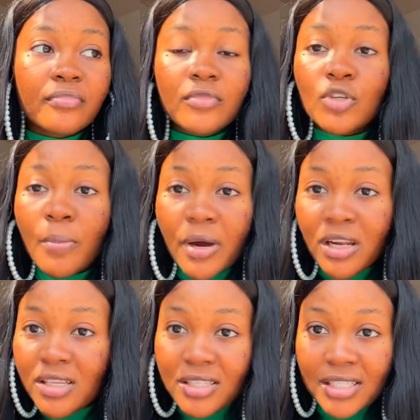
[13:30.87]
your
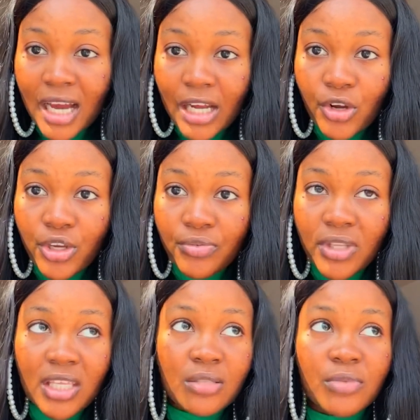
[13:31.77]
biology teacher cannot give you
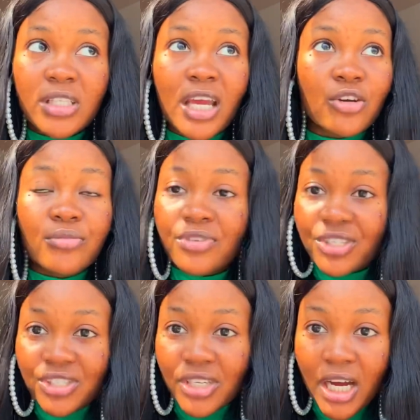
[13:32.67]
testimonial, your
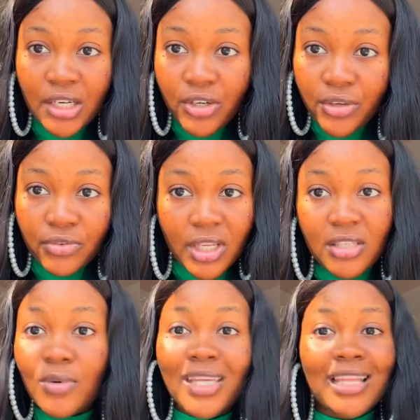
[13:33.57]
French teacher cannot give you testimonial.